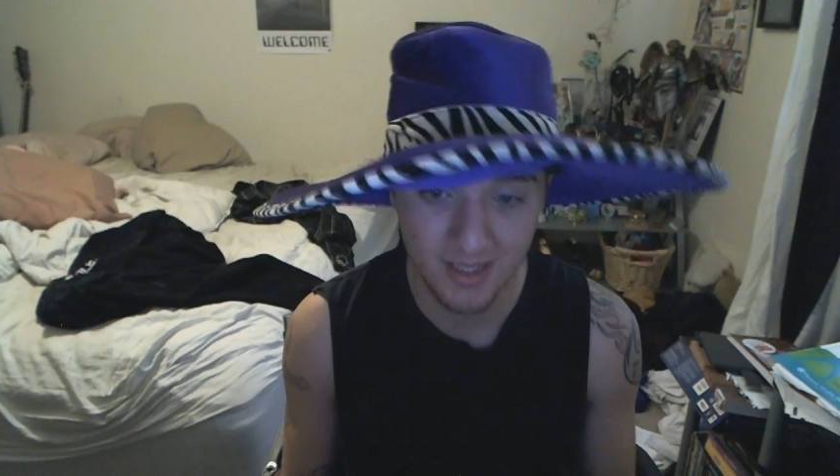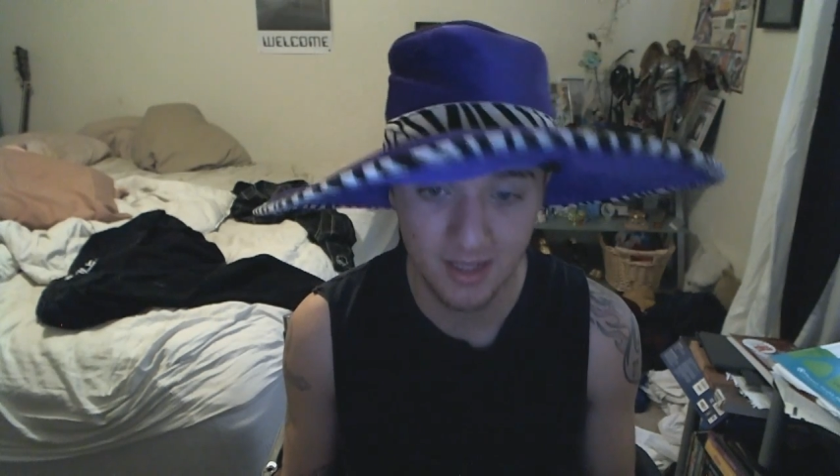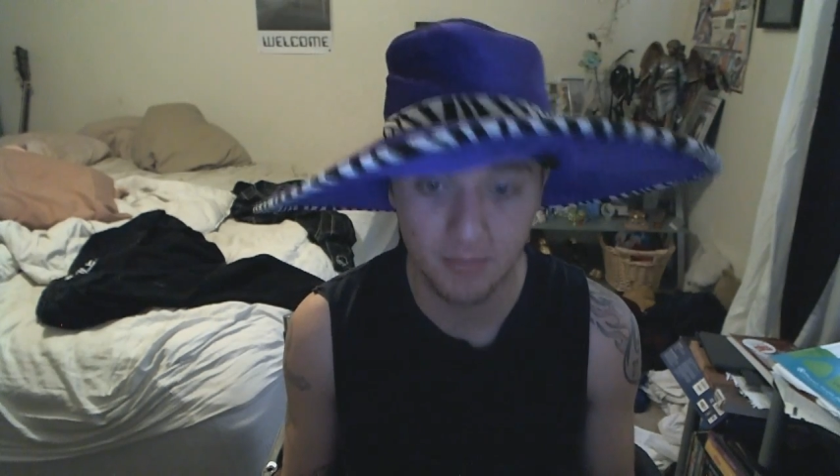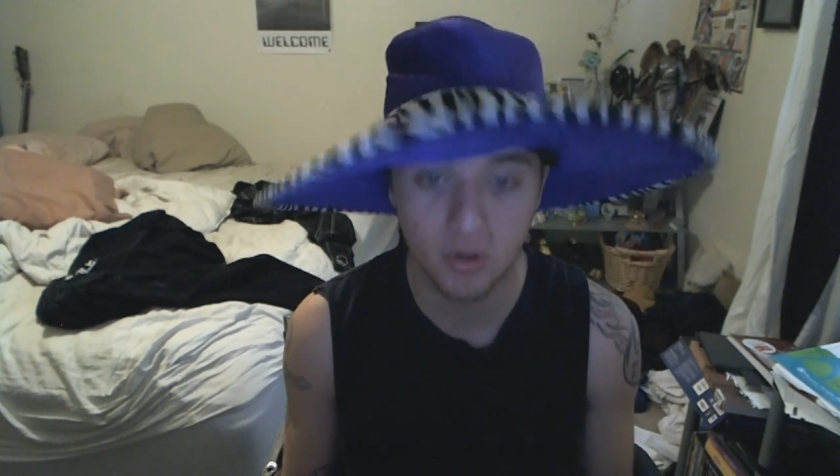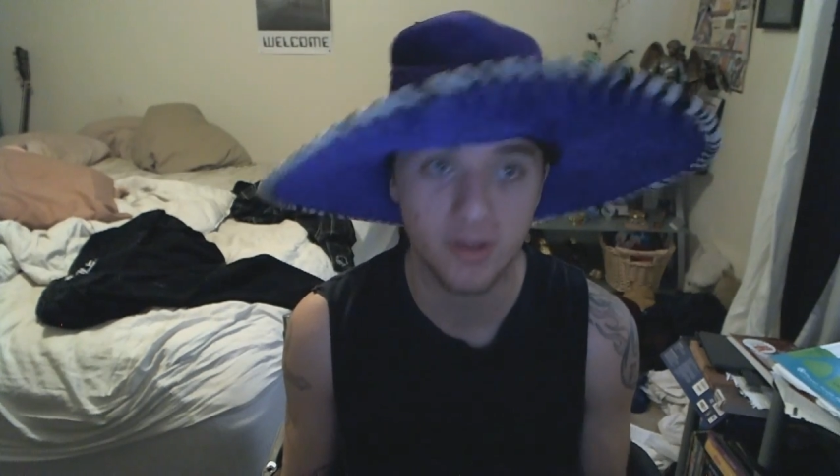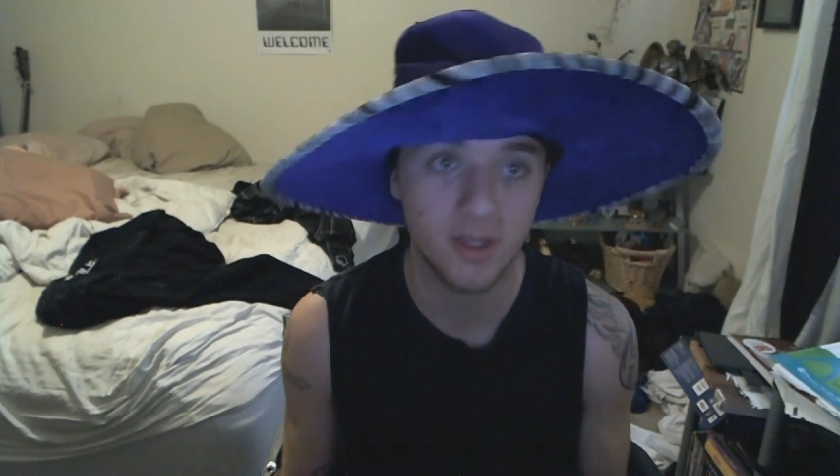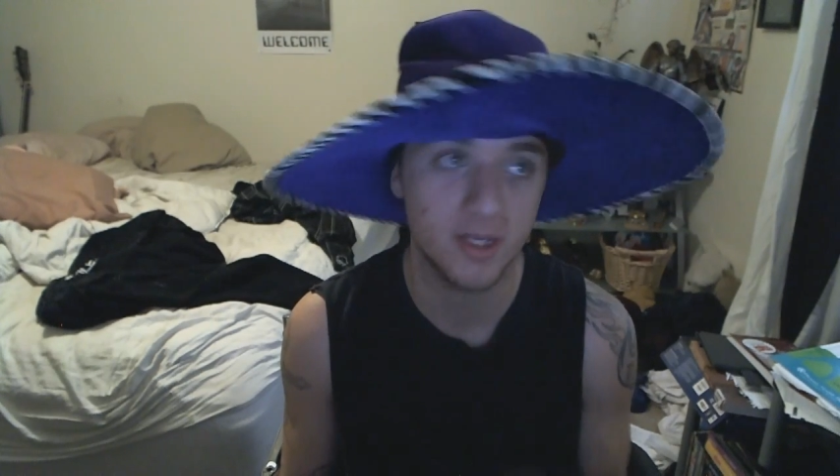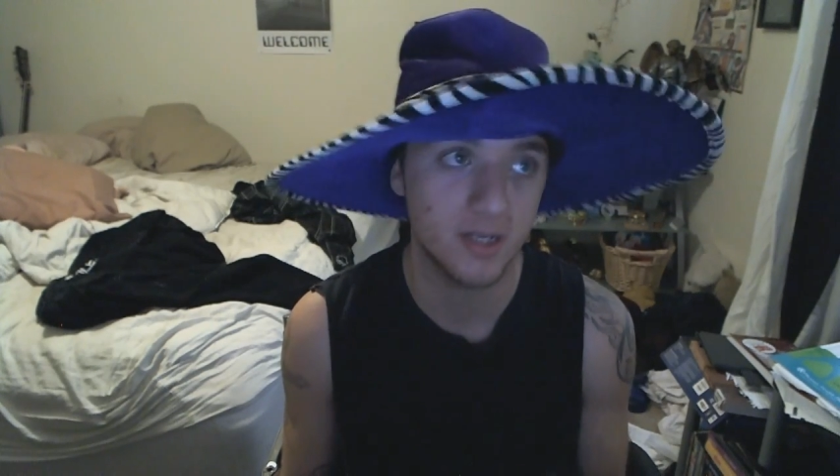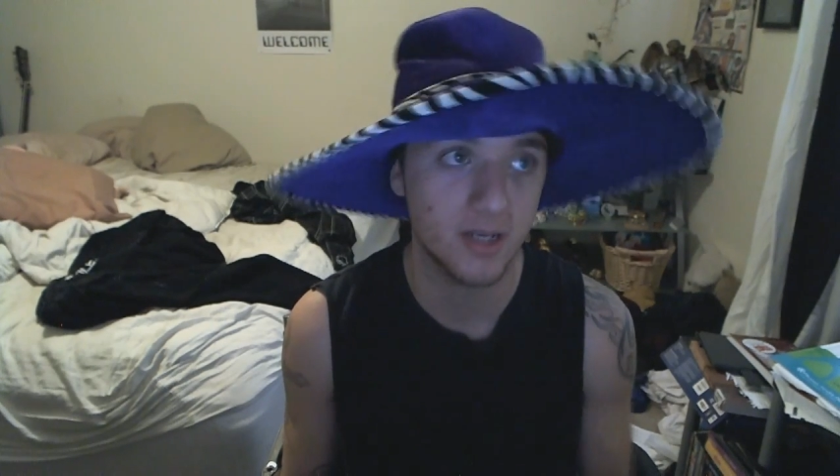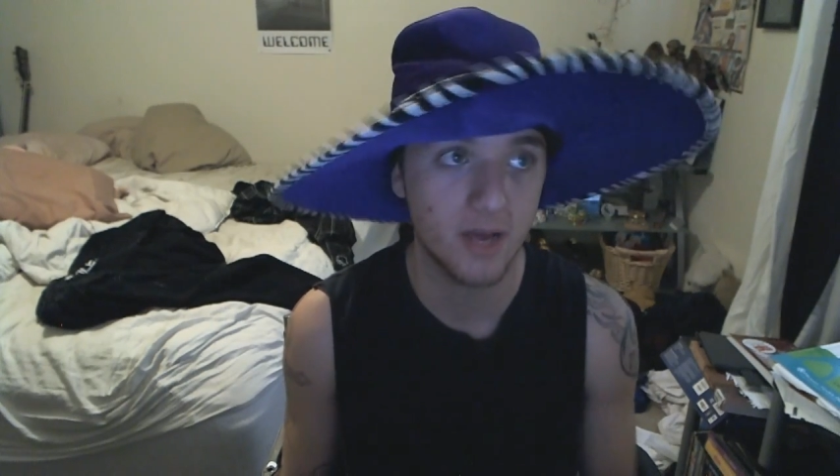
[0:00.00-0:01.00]
in them, or they
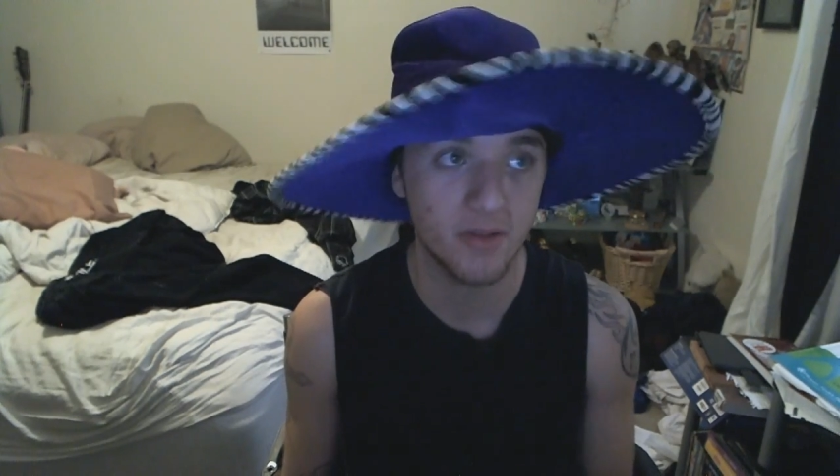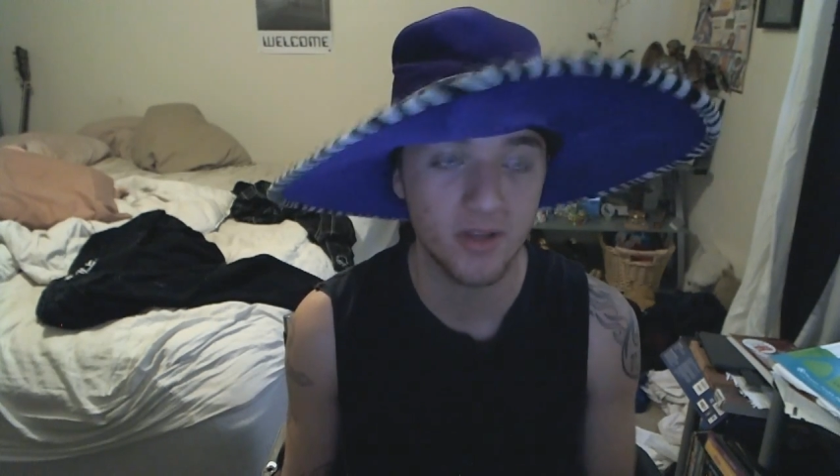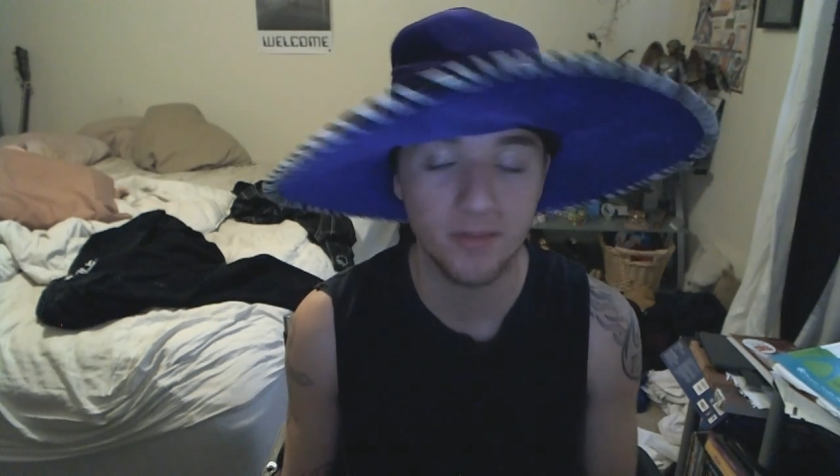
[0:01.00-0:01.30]
didn't die with it.